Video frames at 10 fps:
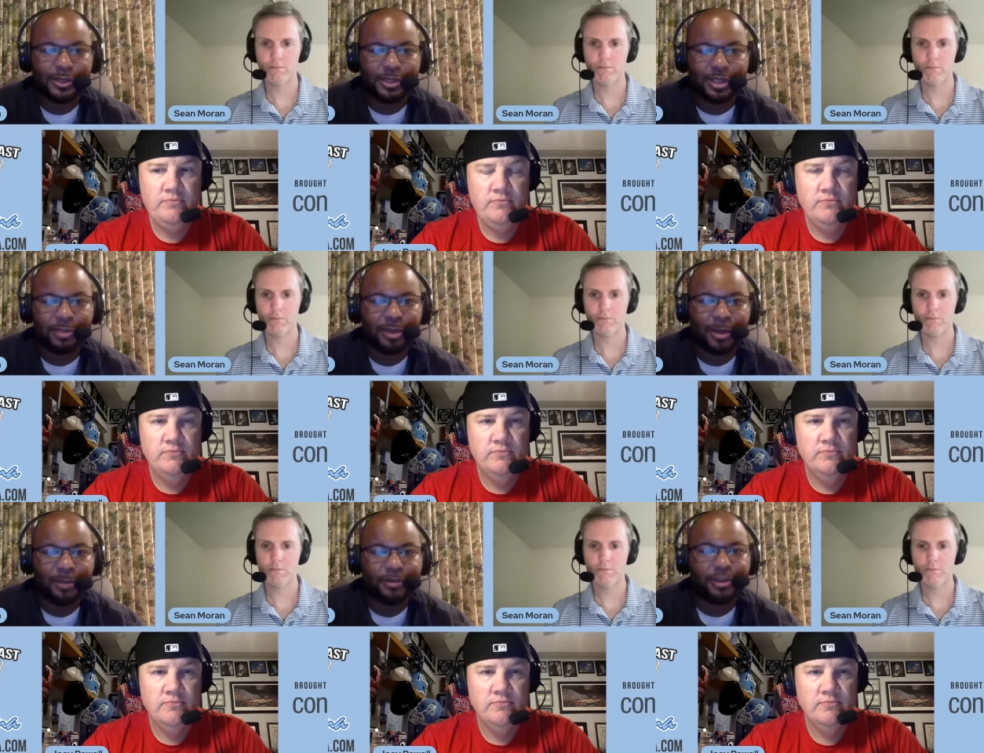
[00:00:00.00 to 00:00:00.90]
Speaker 1: to
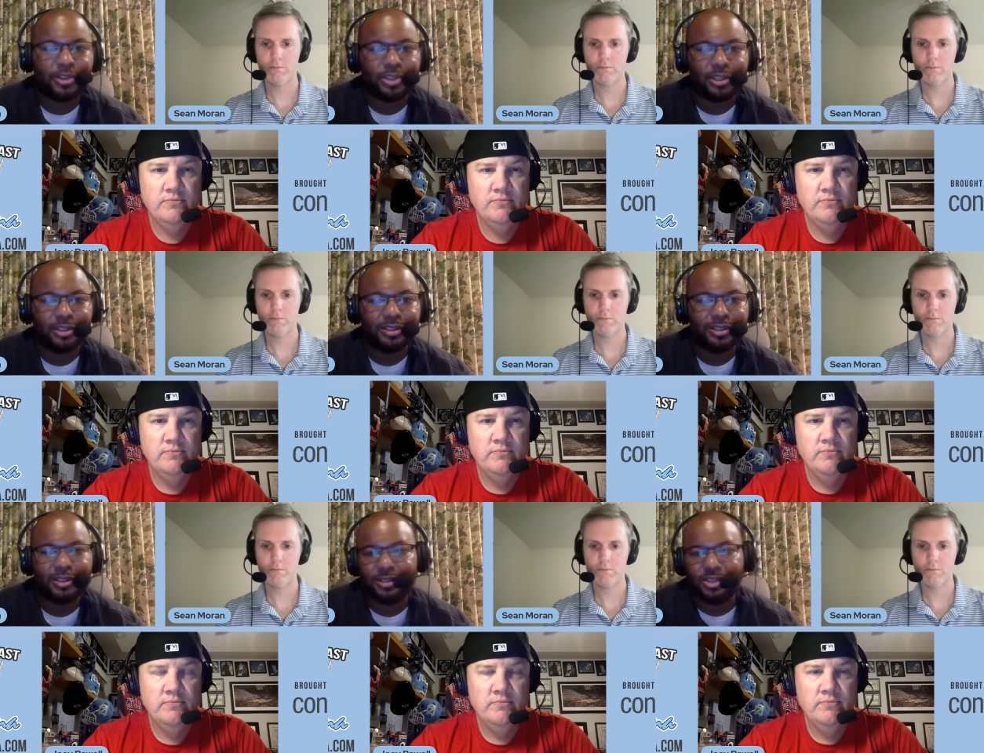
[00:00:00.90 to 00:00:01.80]
KenPom refreshing and
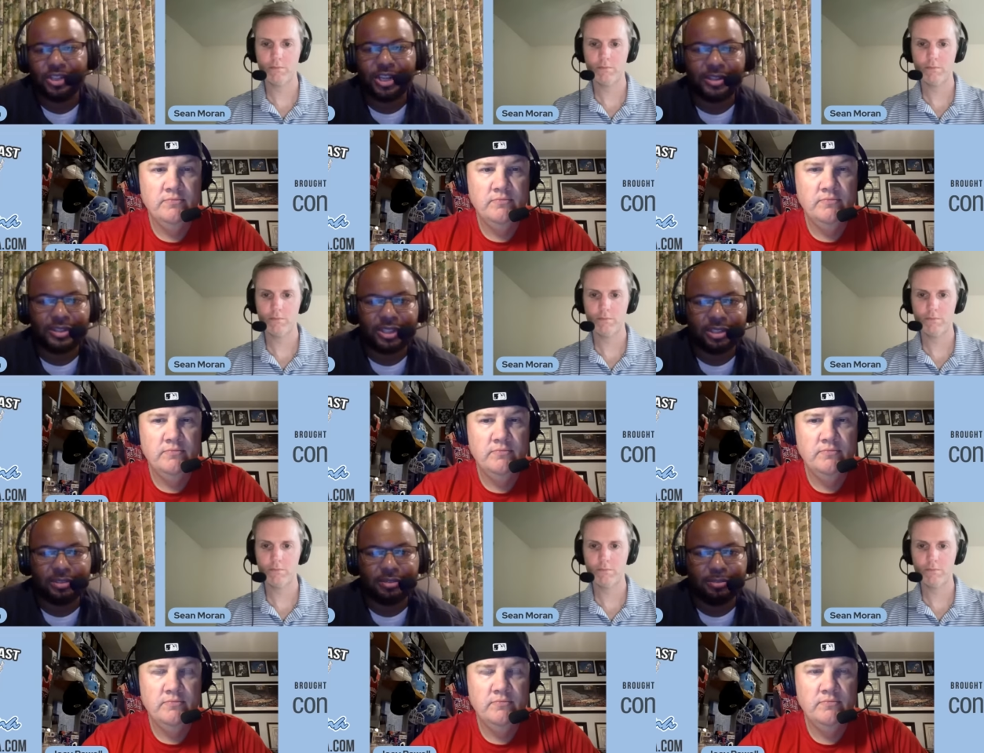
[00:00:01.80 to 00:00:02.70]
just kind of
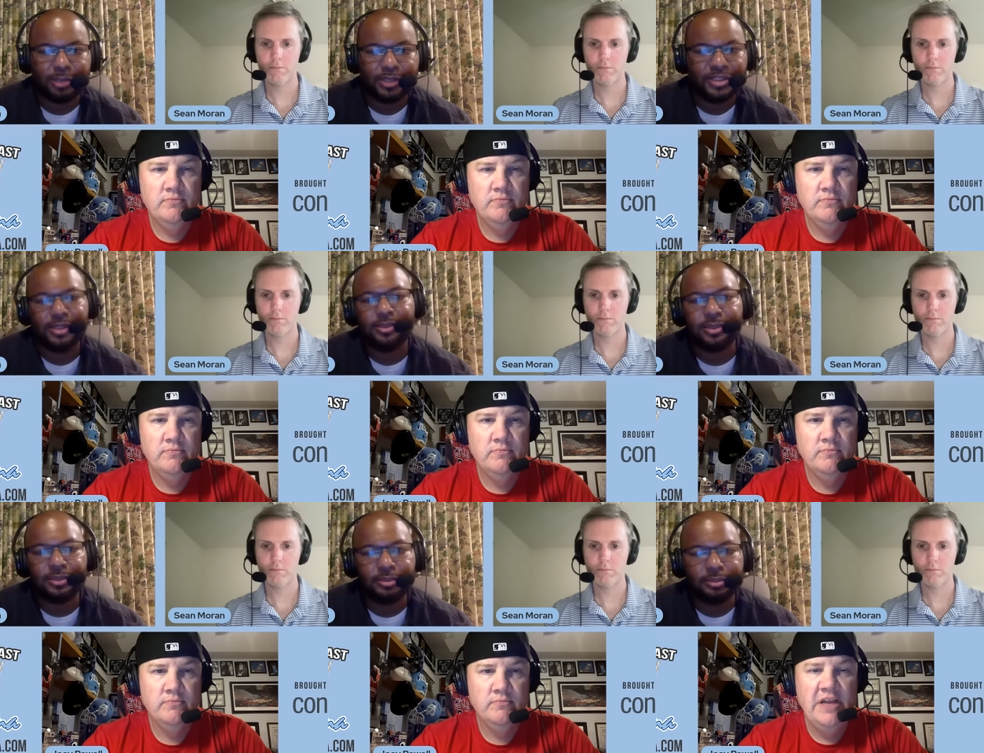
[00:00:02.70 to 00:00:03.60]
seeing what it
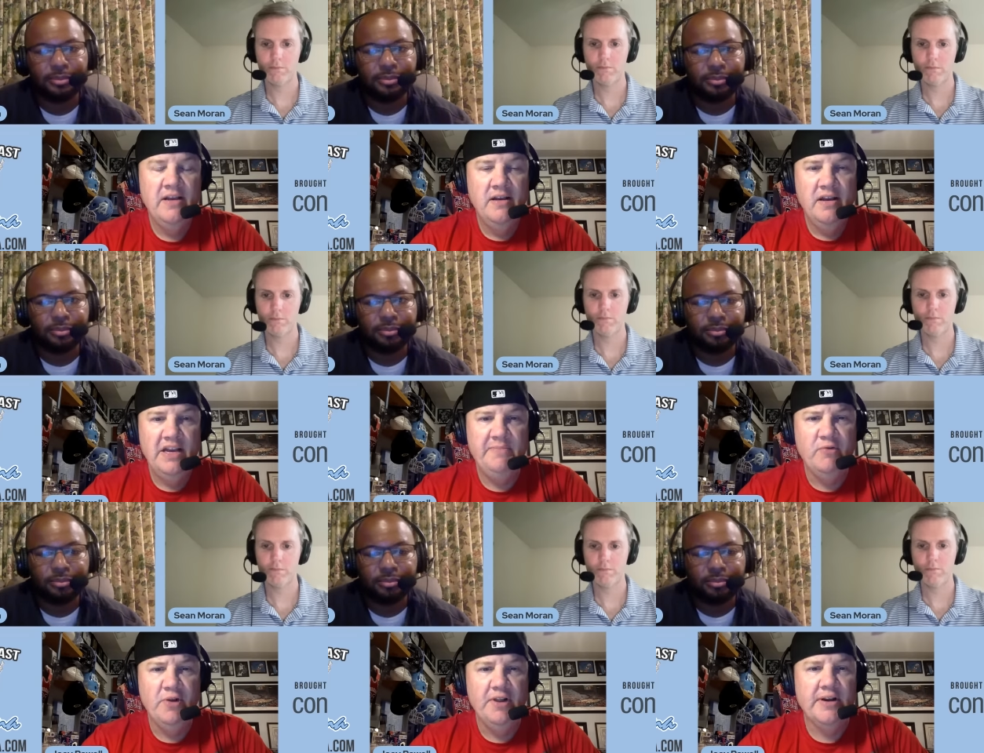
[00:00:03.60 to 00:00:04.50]
says.
Speaker 2: It'd be
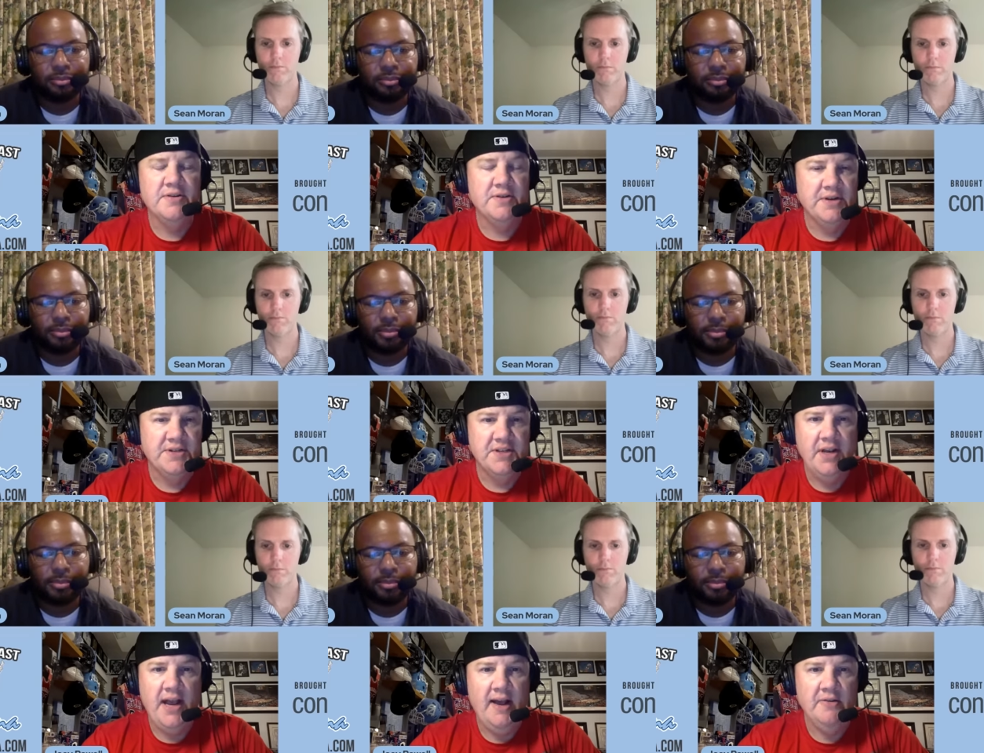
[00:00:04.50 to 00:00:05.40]
really interesting to
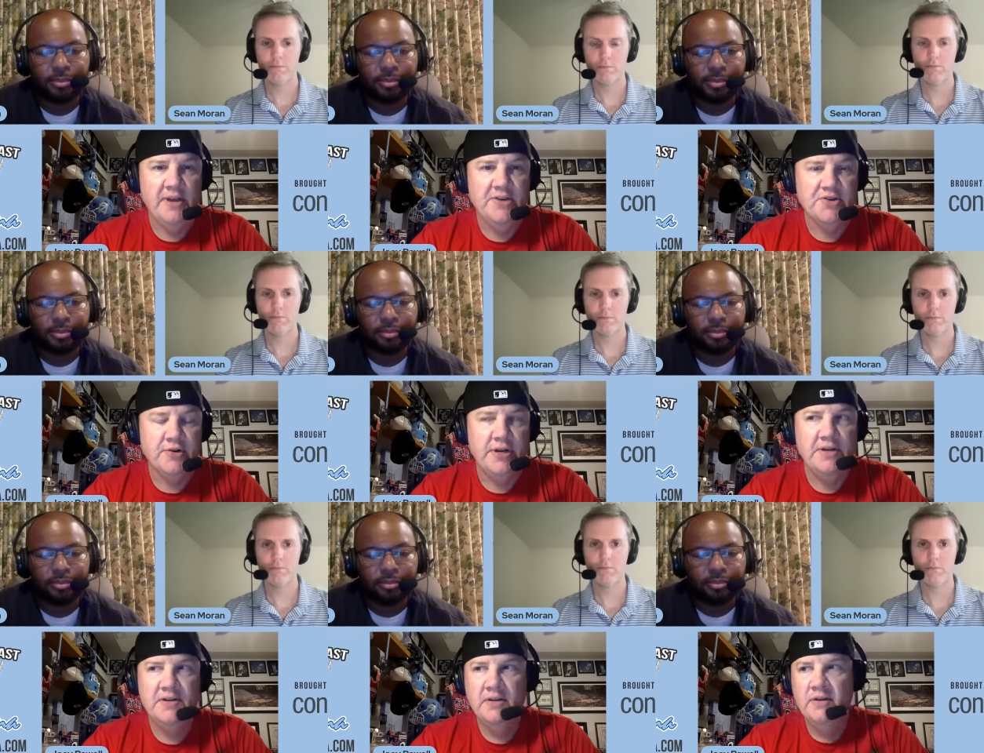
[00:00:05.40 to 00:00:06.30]
see how they
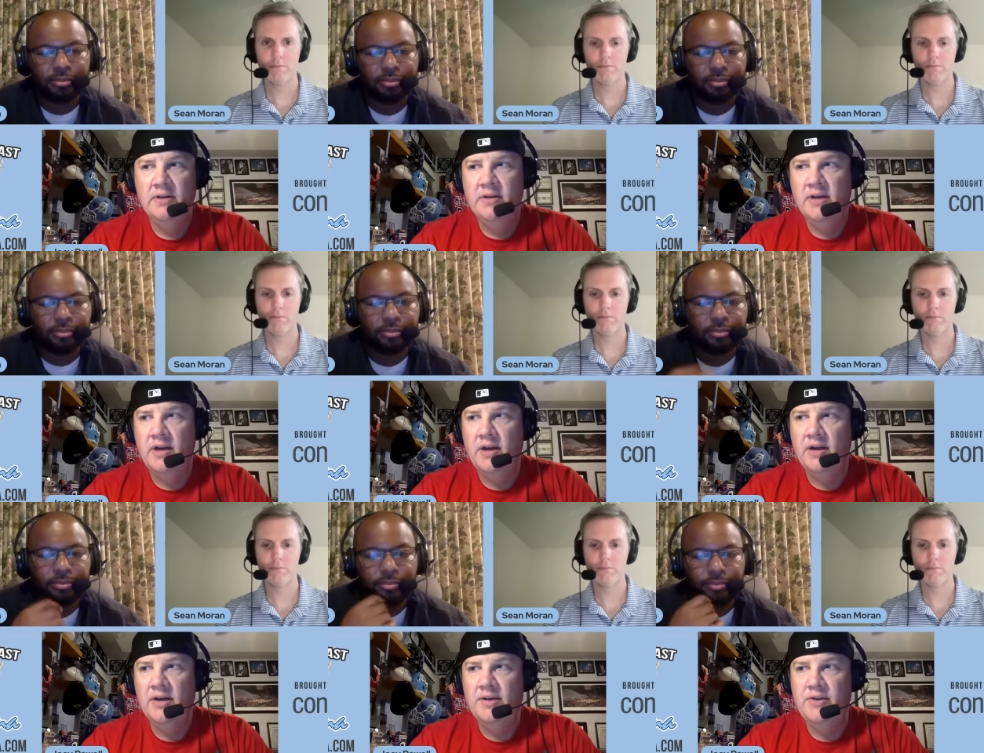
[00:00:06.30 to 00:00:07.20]
treat
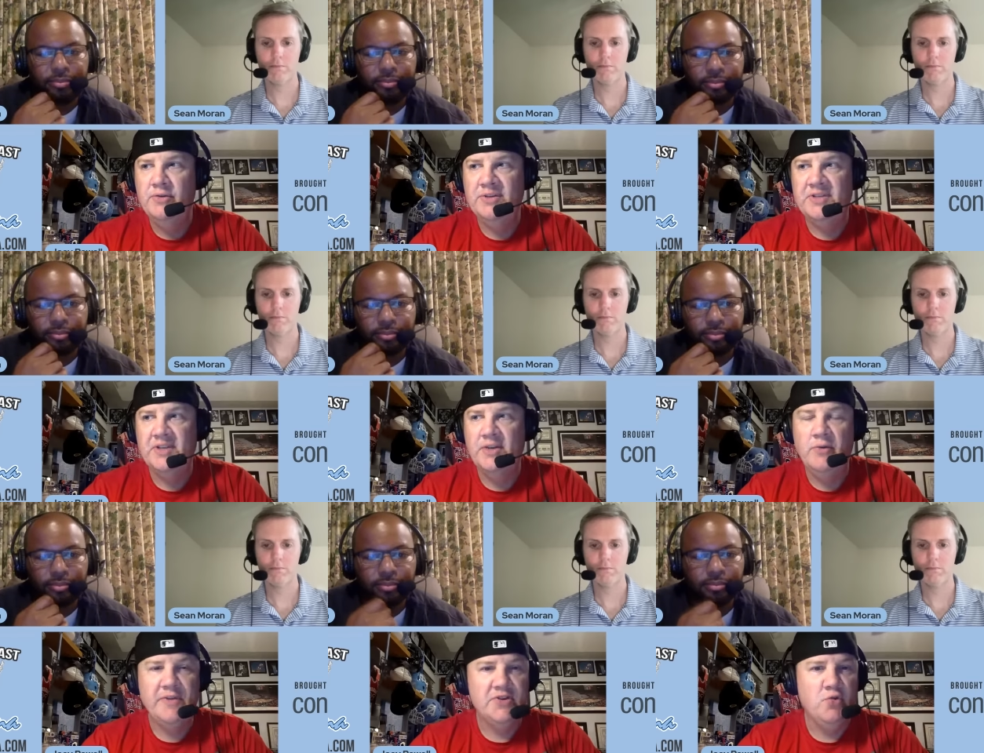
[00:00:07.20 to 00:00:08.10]
UNC
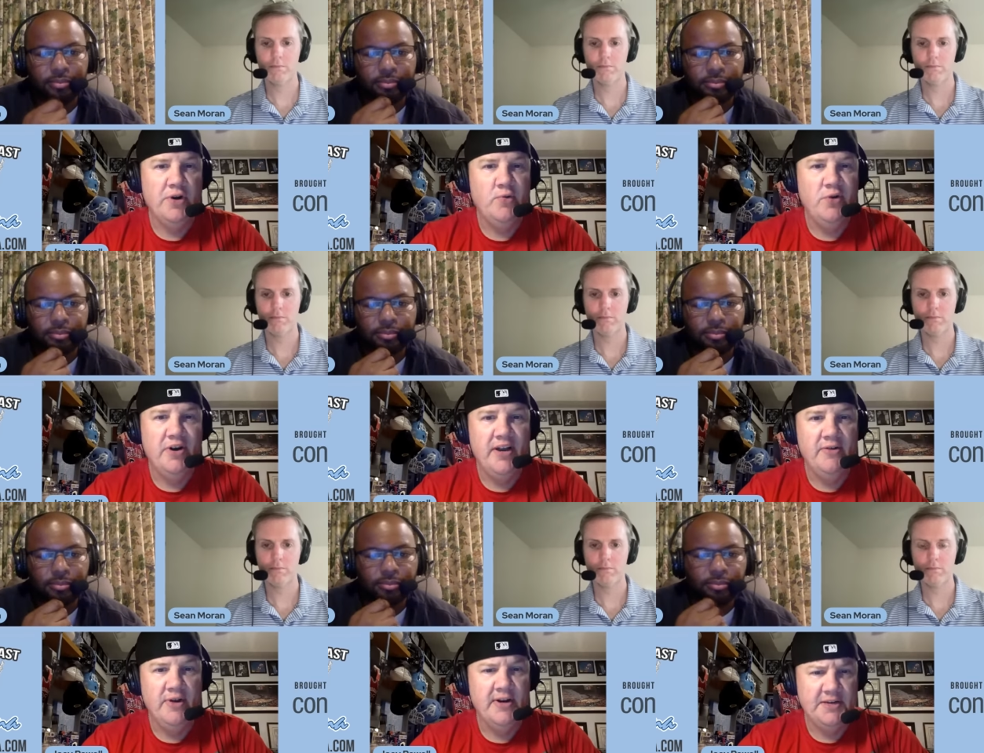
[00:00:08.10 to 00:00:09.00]
with a 21-8
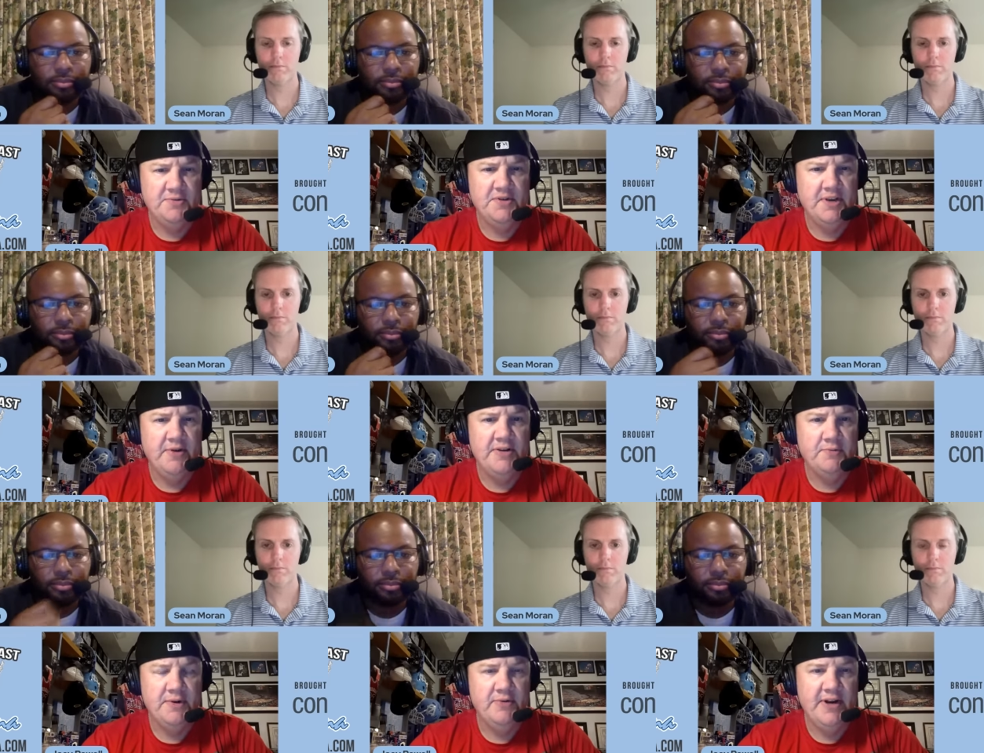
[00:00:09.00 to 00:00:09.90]
record. That's what you said, right?
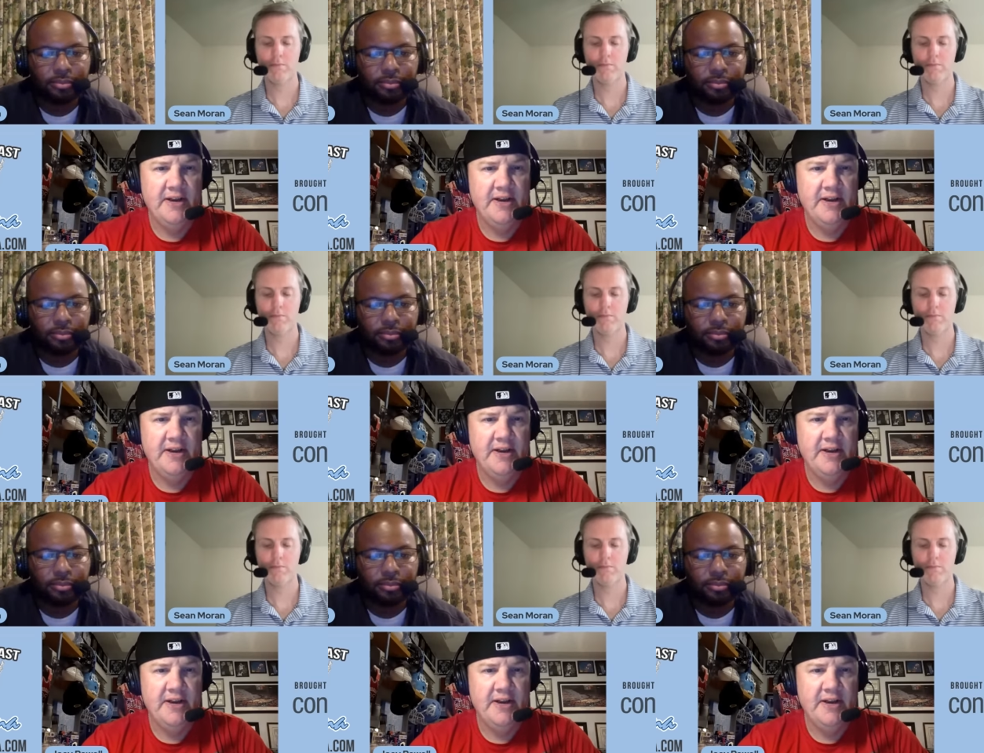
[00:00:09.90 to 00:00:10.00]
21-8.